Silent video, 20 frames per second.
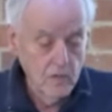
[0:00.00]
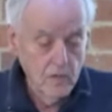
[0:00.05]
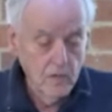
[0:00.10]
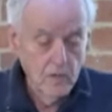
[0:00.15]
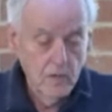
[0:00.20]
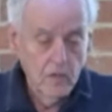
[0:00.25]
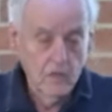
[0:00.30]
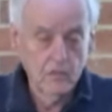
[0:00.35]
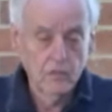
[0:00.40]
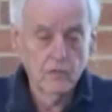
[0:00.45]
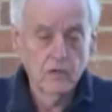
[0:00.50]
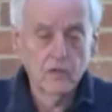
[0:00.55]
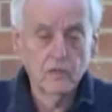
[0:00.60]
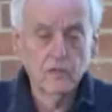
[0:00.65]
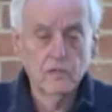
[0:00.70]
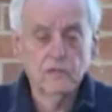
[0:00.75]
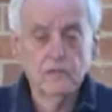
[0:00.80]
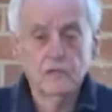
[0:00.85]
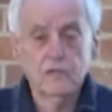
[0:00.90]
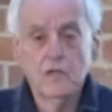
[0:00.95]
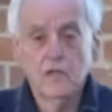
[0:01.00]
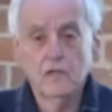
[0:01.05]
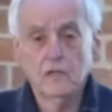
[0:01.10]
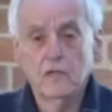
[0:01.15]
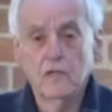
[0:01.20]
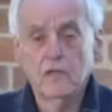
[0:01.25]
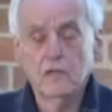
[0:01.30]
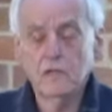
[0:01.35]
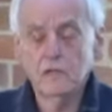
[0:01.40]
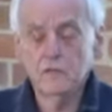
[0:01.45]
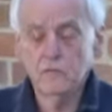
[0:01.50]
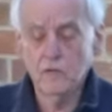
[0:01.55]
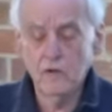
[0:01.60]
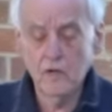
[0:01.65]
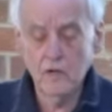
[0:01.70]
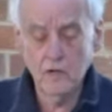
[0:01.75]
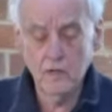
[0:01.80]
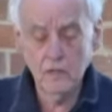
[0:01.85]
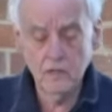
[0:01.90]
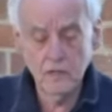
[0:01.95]
And God sat there and said,
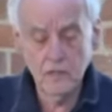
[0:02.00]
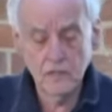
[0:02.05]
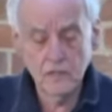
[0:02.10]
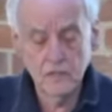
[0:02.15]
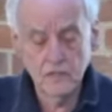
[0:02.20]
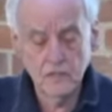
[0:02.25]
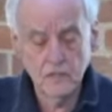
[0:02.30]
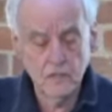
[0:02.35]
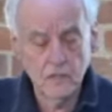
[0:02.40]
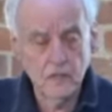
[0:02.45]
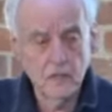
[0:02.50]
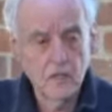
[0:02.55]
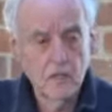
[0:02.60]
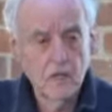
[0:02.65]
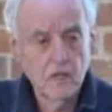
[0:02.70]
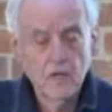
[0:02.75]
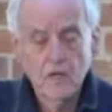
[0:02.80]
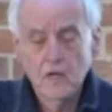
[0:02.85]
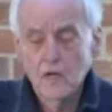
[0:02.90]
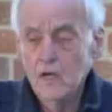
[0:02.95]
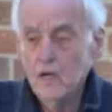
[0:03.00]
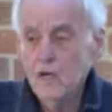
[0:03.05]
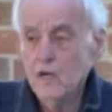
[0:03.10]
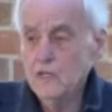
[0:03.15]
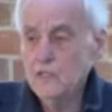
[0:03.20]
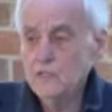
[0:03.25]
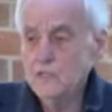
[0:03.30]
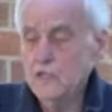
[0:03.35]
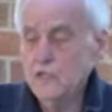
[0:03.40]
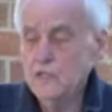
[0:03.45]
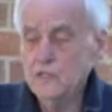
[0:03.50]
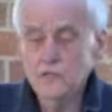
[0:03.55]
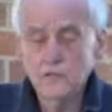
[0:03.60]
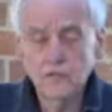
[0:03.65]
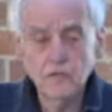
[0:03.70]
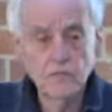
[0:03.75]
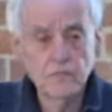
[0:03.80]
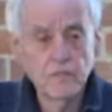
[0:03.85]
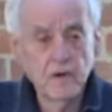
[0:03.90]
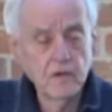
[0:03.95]
well, he says, I sent
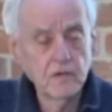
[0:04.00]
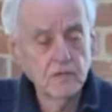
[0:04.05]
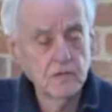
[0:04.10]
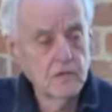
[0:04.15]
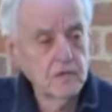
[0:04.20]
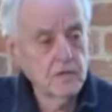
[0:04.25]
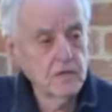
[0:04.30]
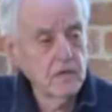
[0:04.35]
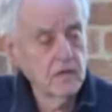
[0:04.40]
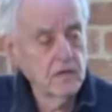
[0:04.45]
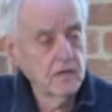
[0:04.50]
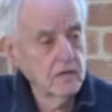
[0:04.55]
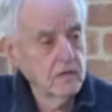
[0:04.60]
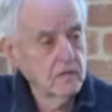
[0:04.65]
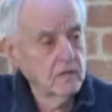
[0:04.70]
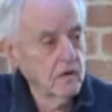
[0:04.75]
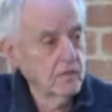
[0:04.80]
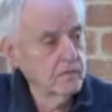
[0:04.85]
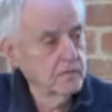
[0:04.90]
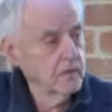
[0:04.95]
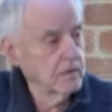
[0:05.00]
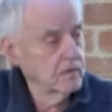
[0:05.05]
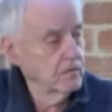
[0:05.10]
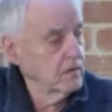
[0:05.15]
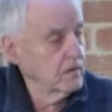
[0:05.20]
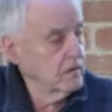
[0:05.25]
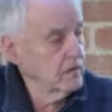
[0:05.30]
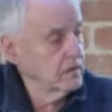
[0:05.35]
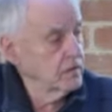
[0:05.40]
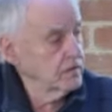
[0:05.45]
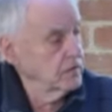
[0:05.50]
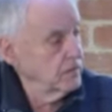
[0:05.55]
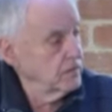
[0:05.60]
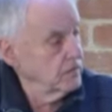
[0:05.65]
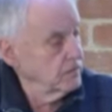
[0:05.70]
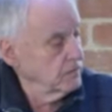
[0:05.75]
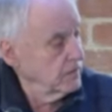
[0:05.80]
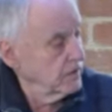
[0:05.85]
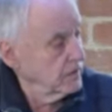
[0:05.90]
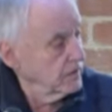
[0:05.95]
two boats and a helicopter. What else did you
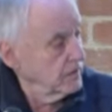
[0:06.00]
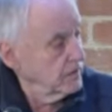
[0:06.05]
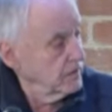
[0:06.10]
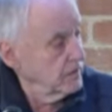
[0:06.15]
want?